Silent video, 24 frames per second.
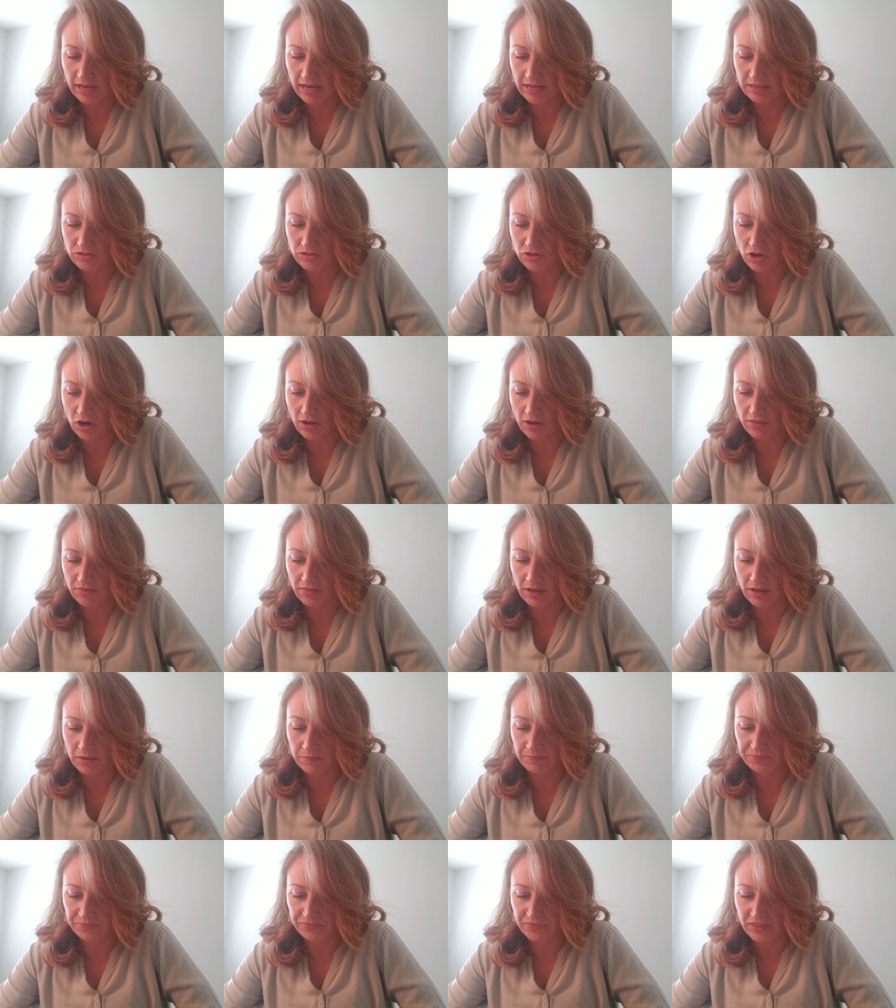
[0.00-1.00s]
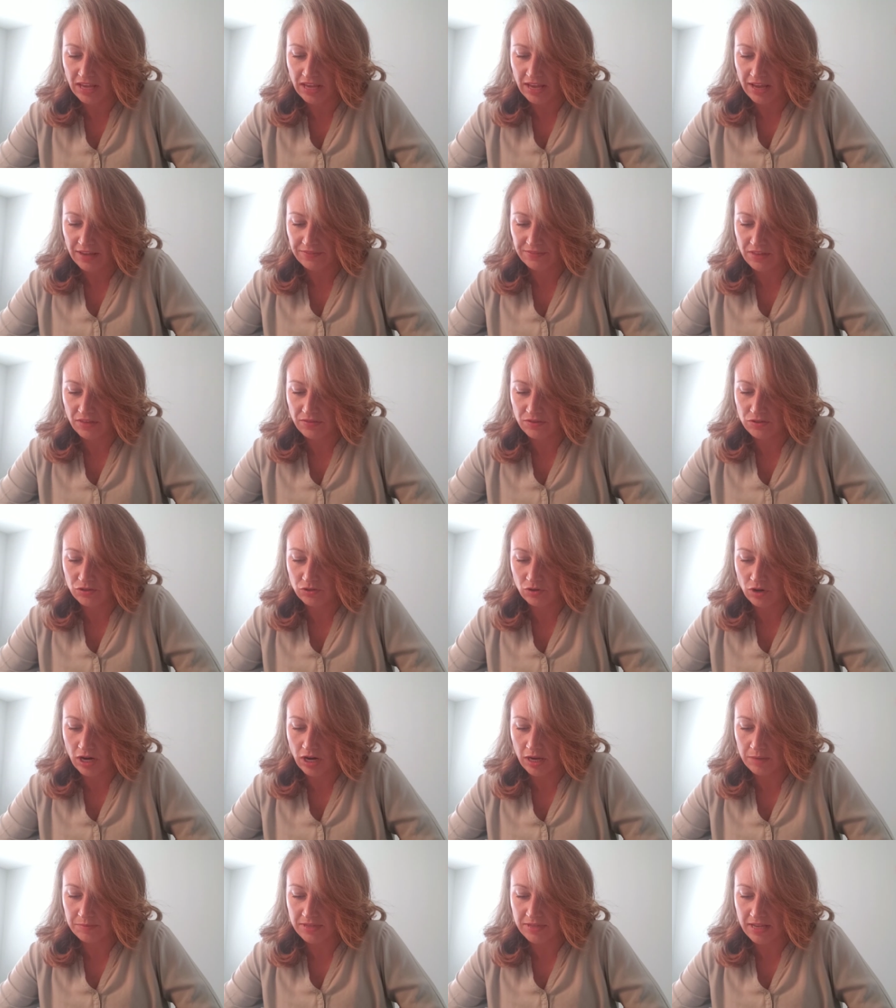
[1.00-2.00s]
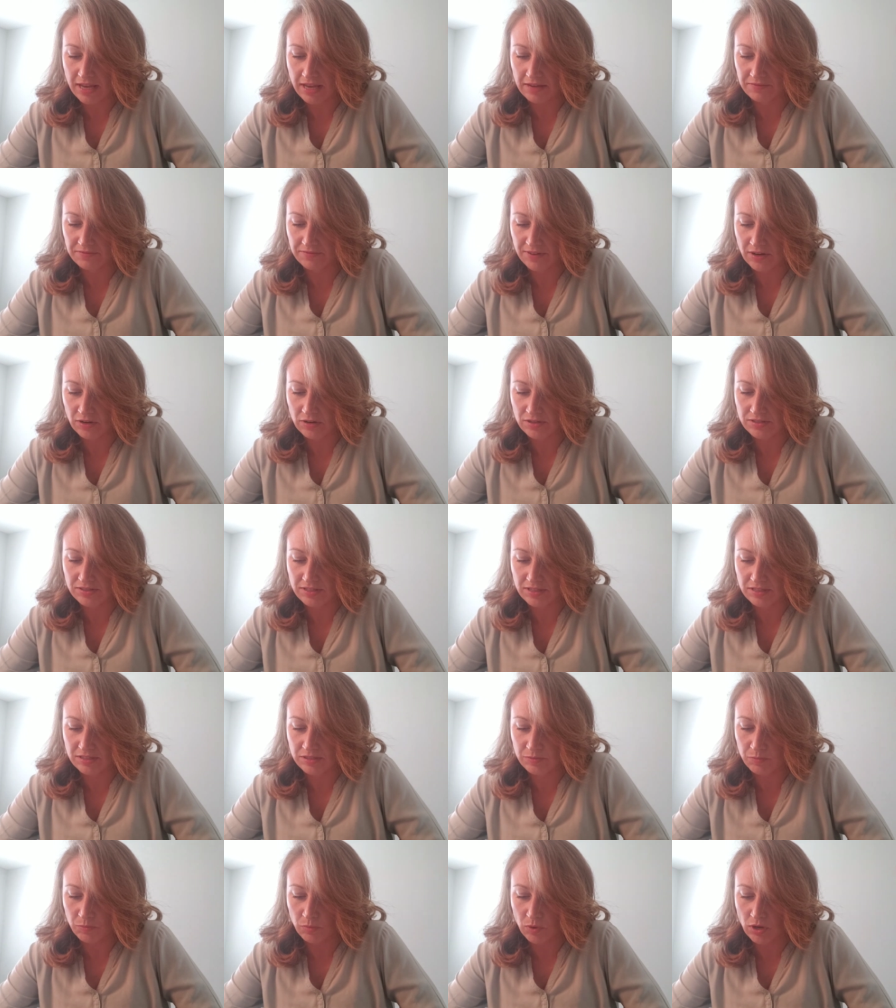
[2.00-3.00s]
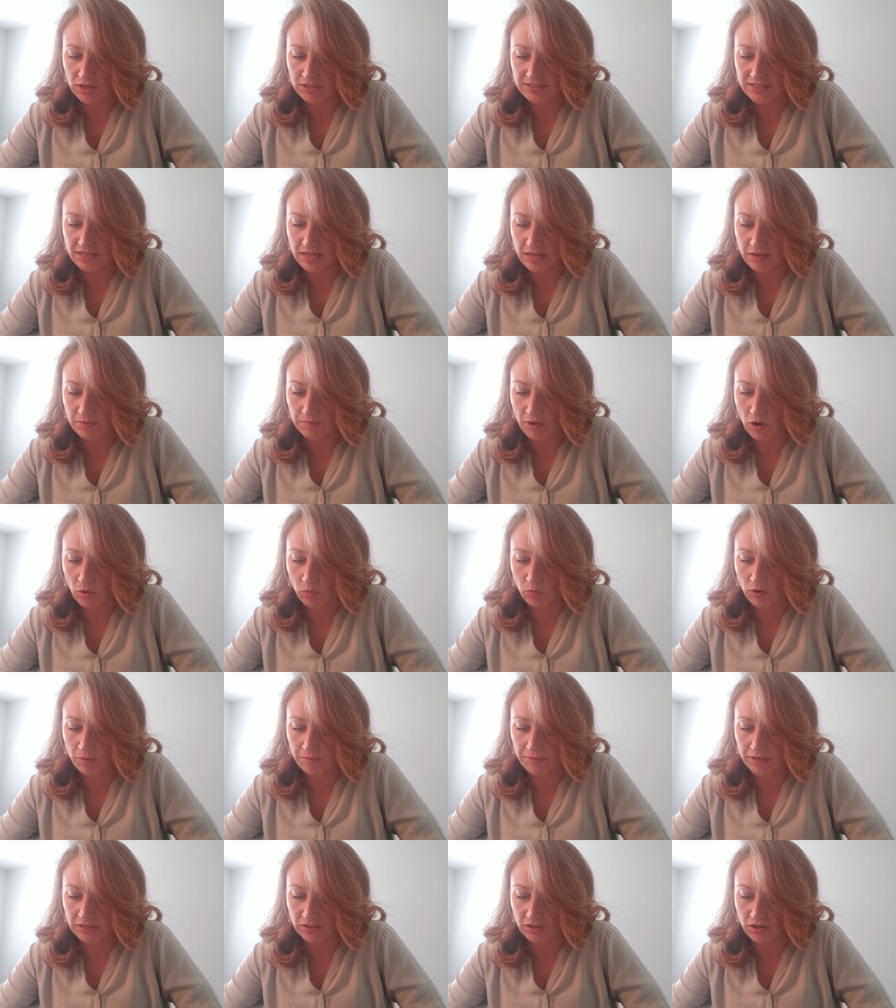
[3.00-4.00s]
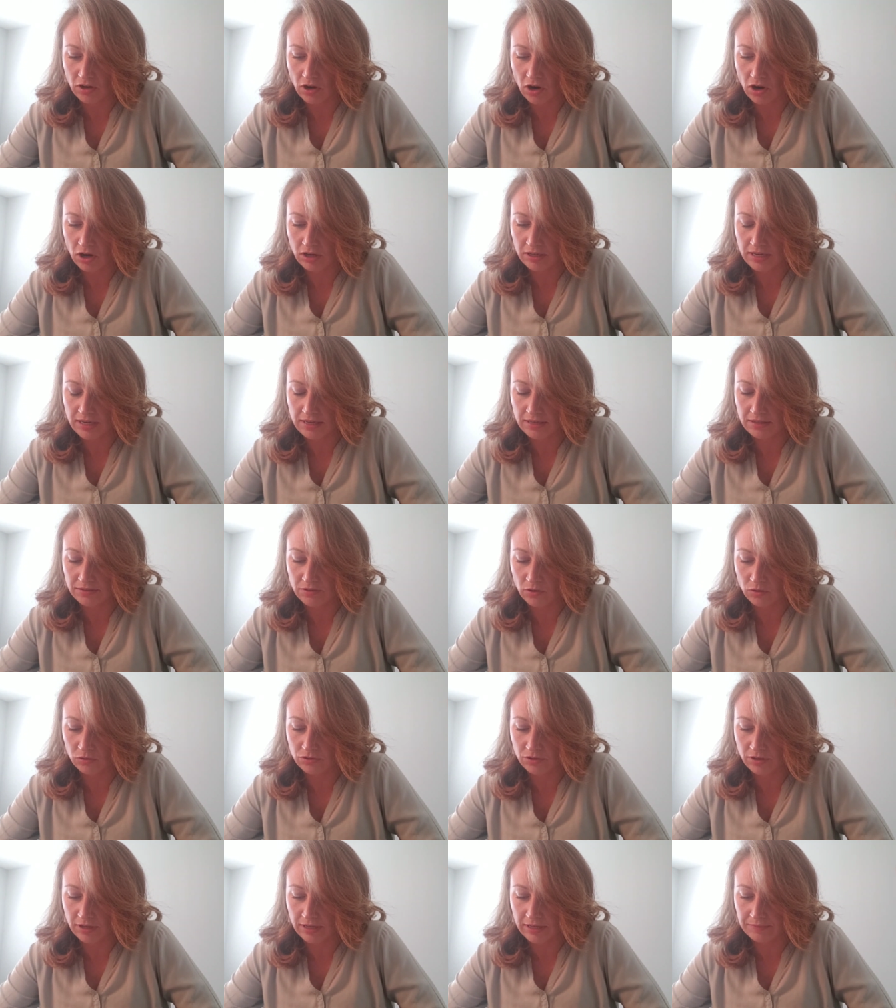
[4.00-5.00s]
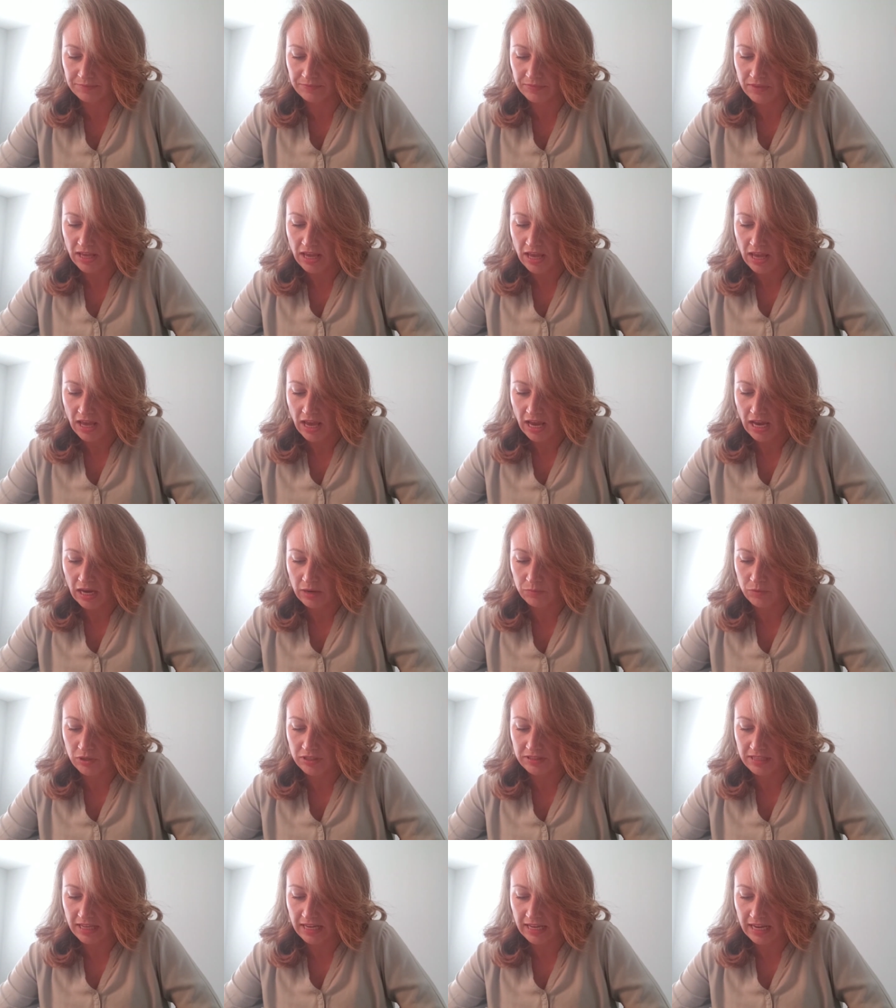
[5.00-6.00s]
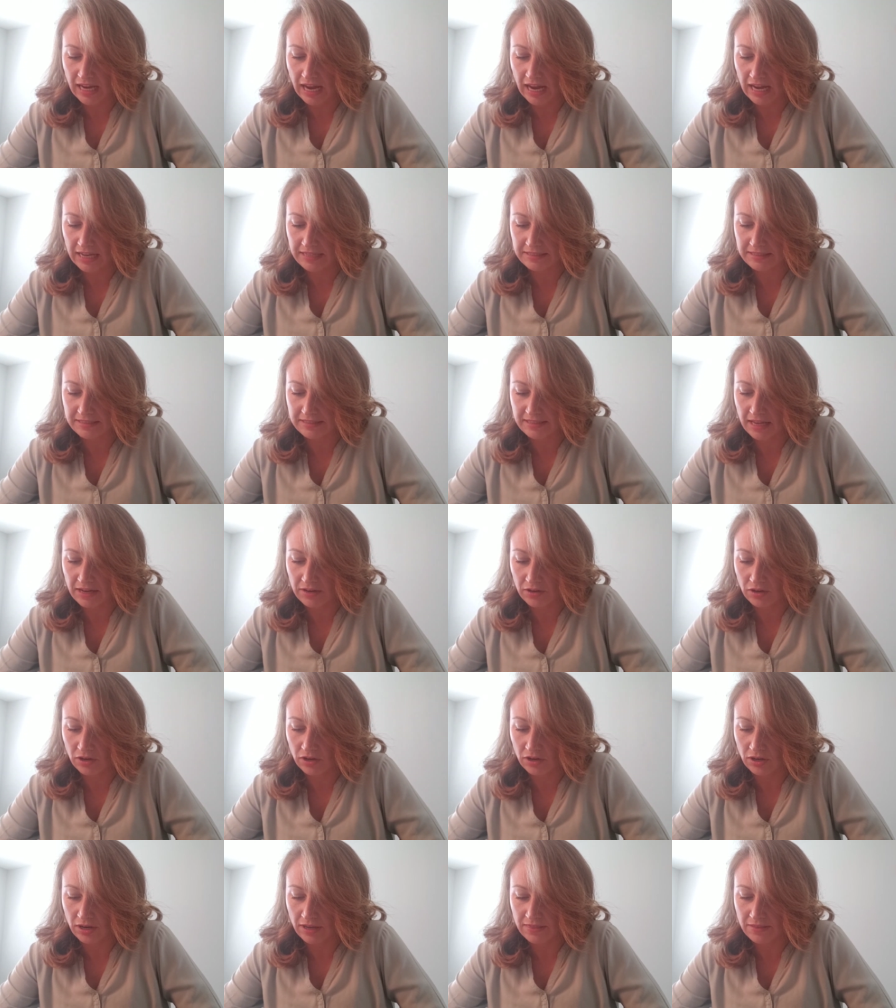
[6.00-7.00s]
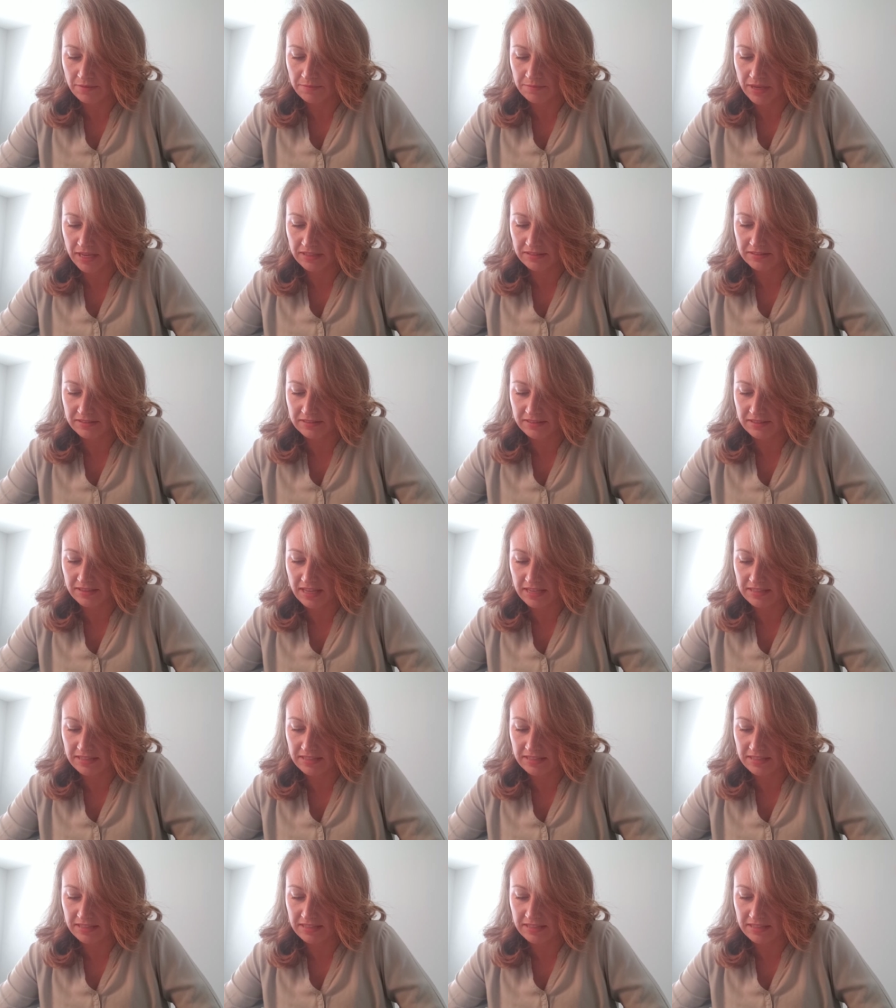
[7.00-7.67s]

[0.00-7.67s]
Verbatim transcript: and taught them. Then the scribes and Pharisees brought to him a woman caught in adultery. And when they had set her in the midst, they